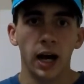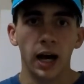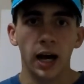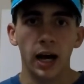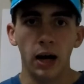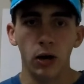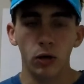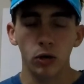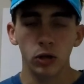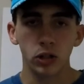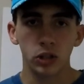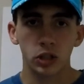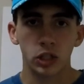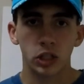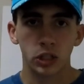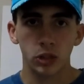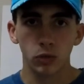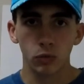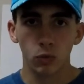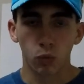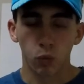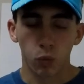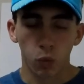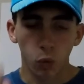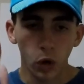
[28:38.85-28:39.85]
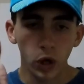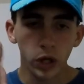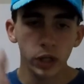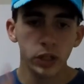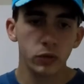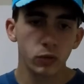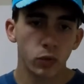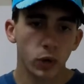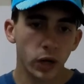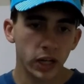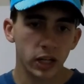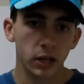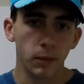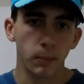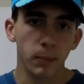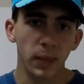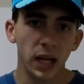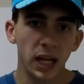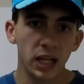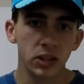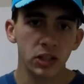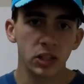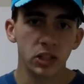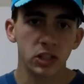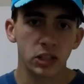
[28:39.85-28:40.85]
I would
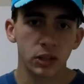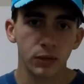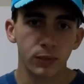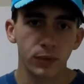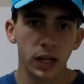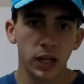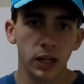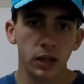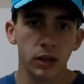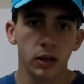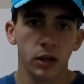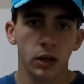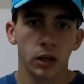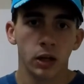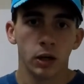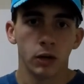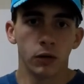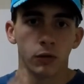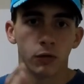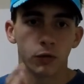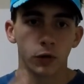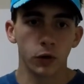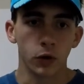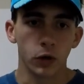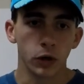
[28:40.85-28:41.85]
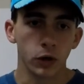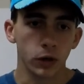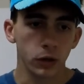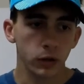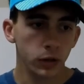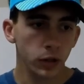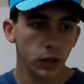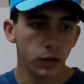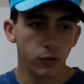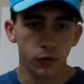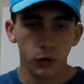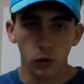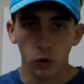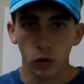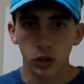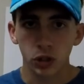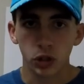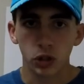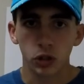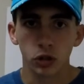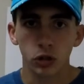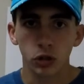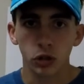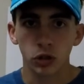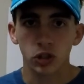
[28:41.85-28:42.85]
recommend this event for if you want to
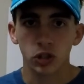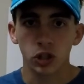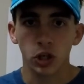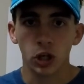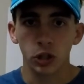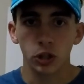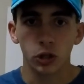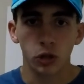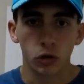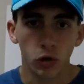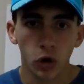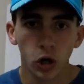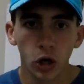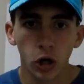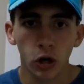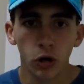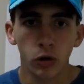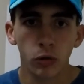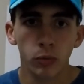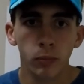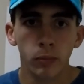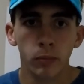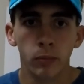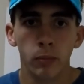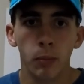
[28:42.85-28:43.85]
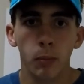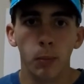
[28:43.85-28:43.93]
do this on your own,